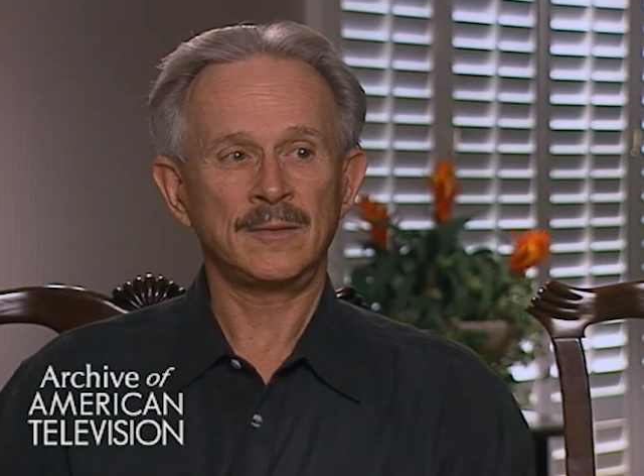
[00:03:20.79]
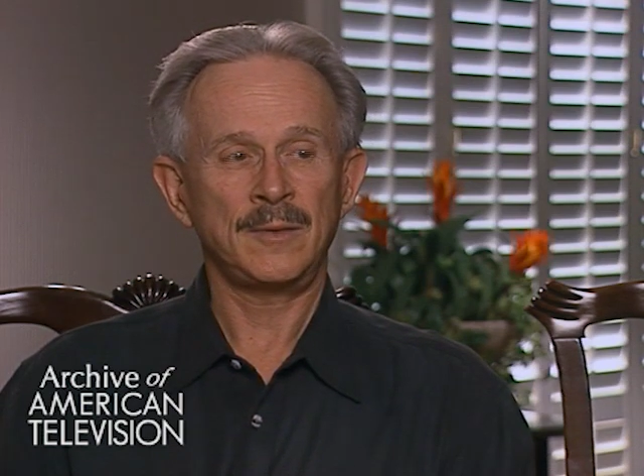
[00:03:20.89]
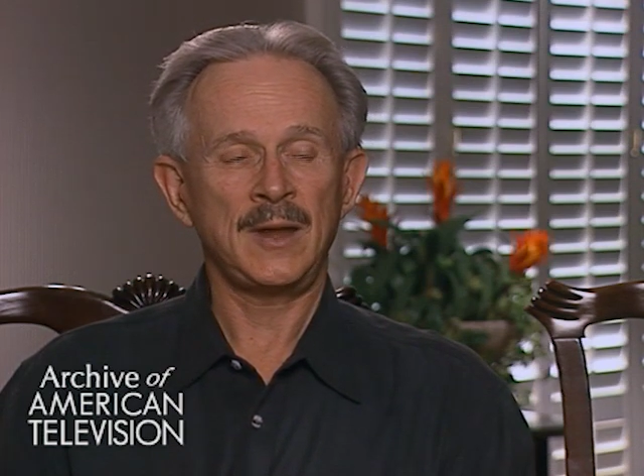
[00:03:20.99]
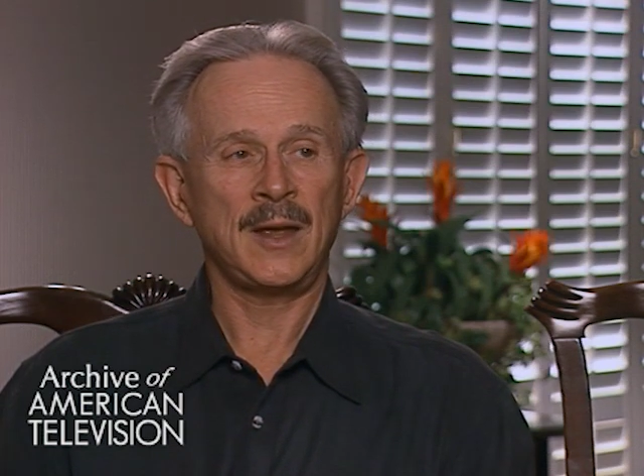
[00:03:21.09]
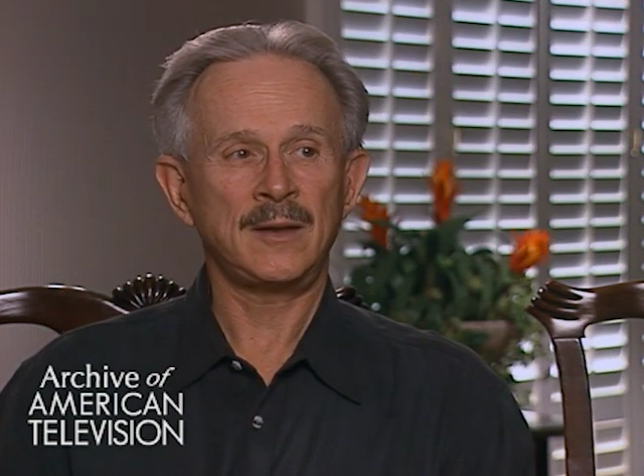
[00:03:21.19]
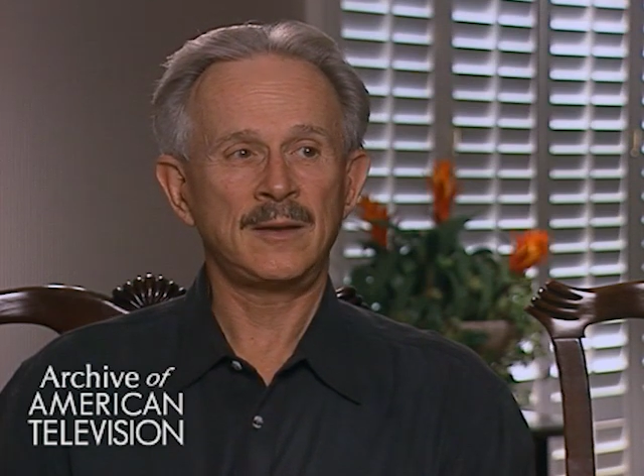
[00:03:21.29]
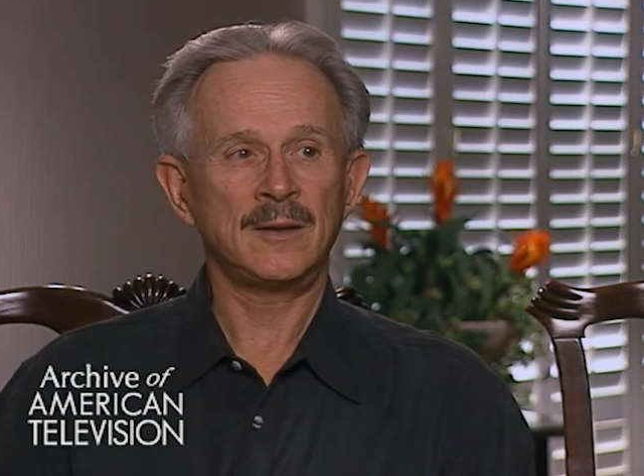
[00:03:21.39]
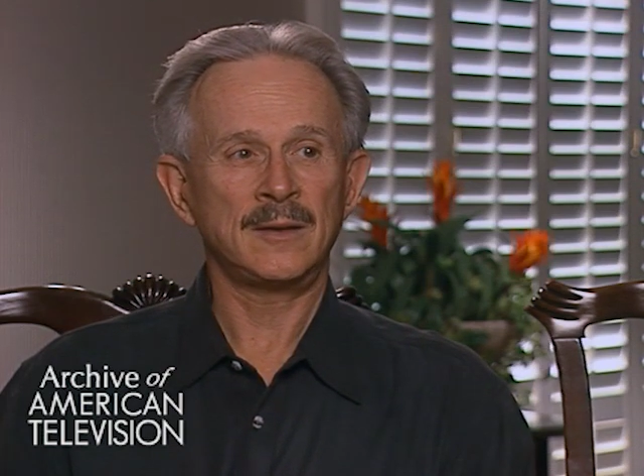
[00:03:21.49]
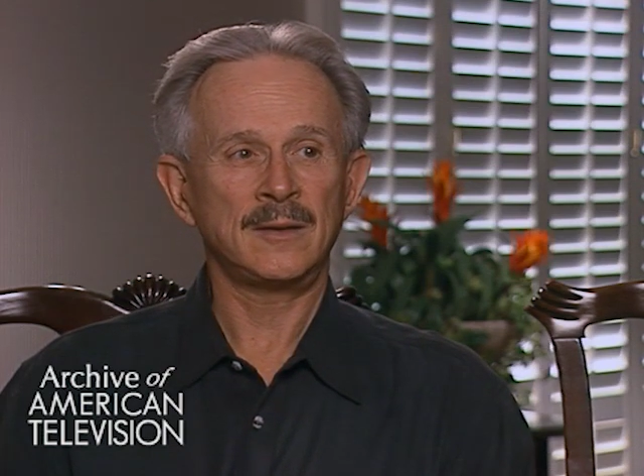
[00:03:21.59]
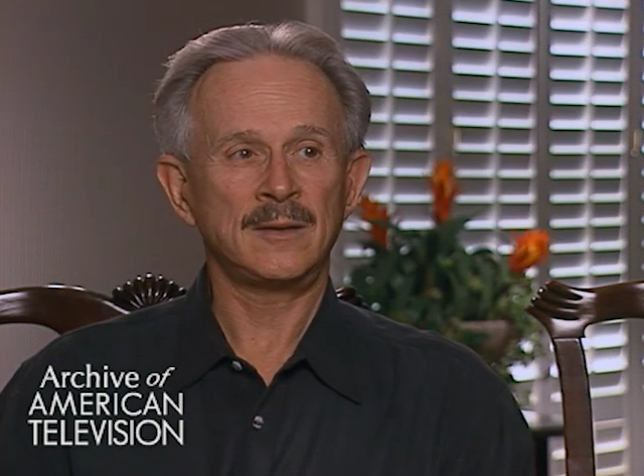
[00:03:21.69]
we had
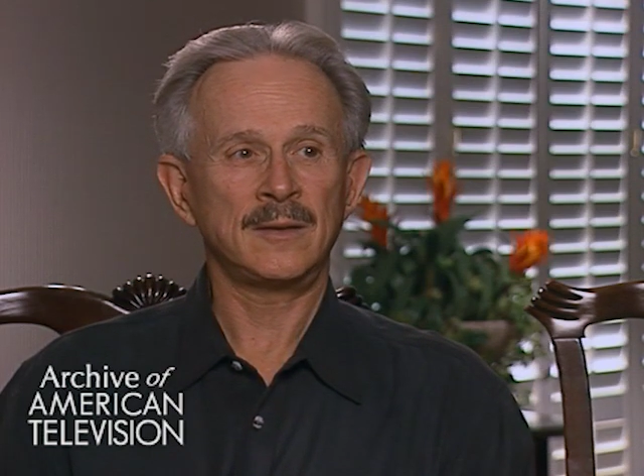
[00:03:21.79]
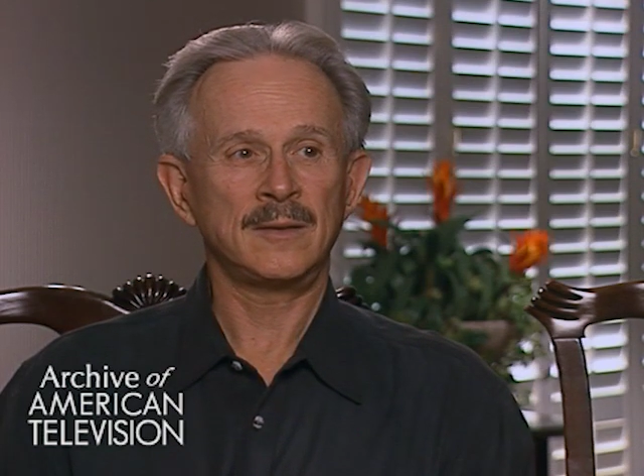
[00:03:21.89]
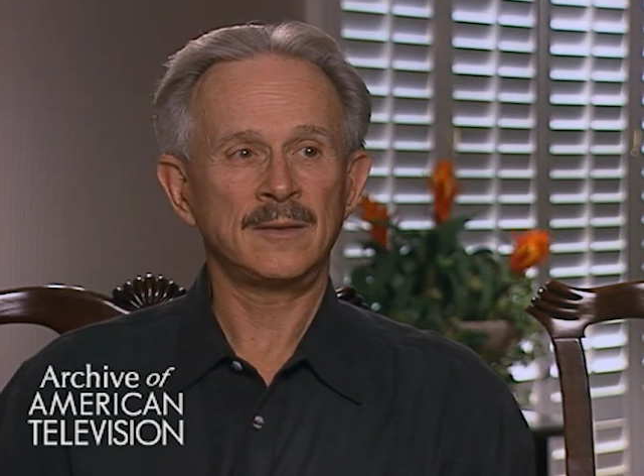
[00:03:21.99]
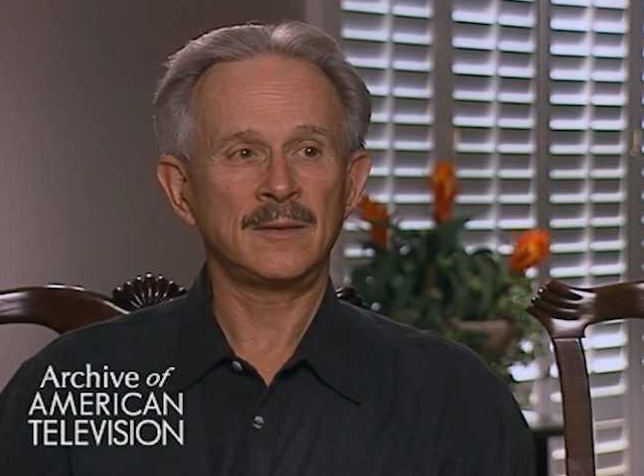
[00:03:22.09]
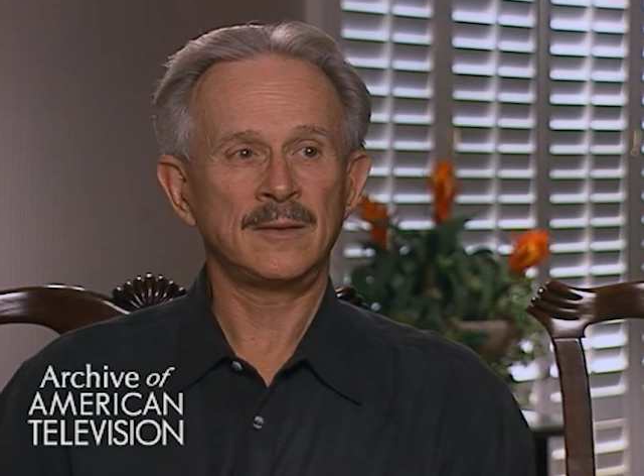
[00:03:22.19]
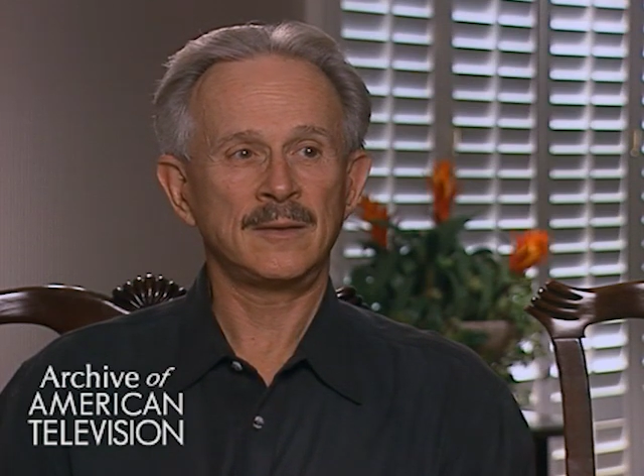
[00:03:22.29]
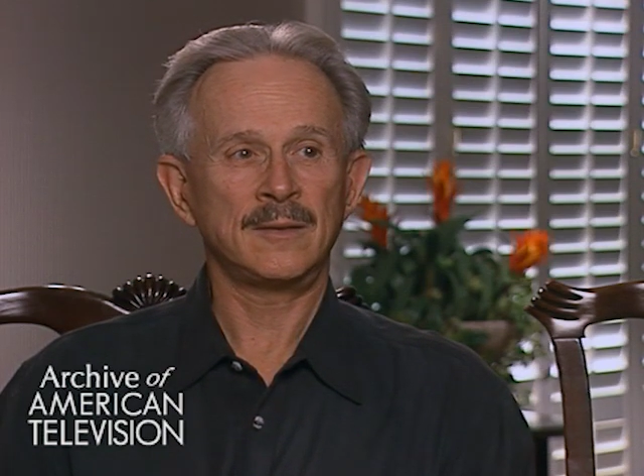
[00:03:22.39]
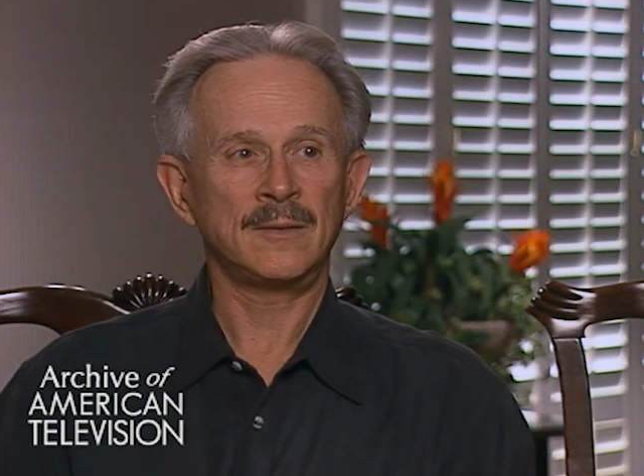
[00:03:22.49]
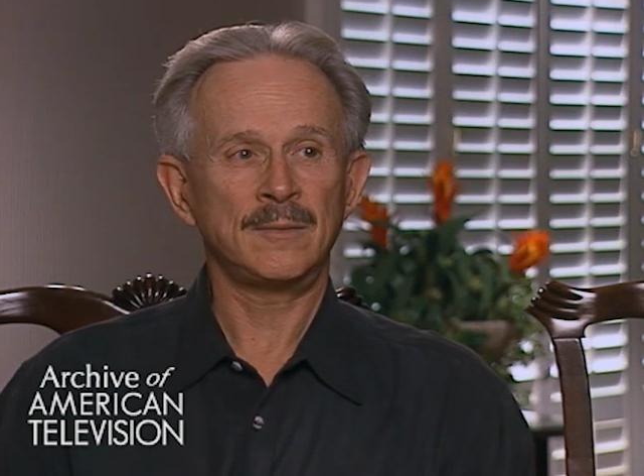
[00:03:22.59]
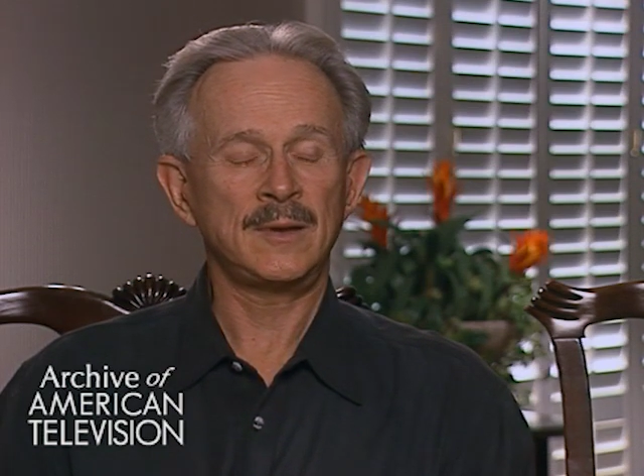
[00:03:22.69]

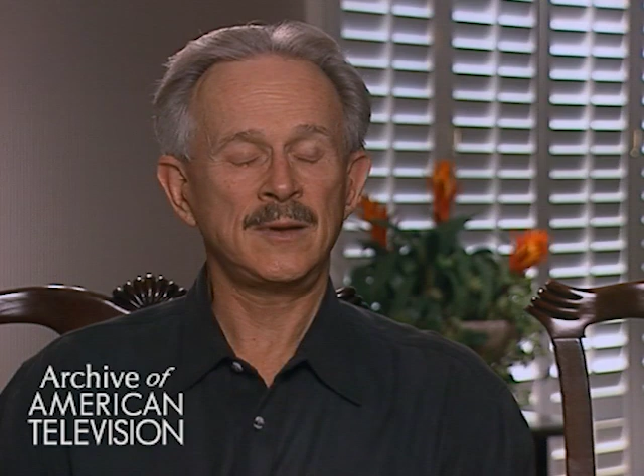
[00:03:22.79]
we